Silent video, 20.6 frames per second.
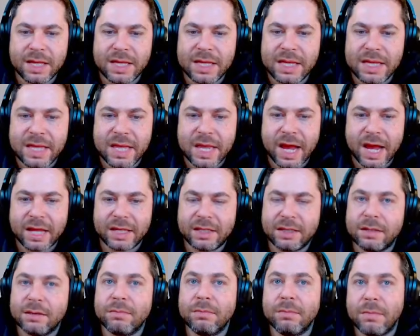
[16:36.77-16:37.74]

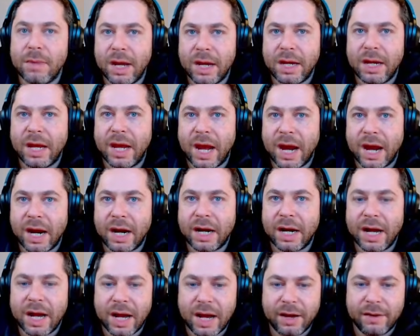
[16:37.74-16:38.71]
not many are
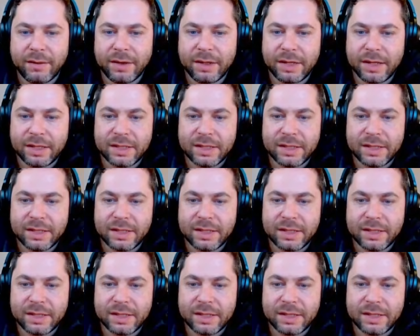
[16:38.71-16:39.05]
having,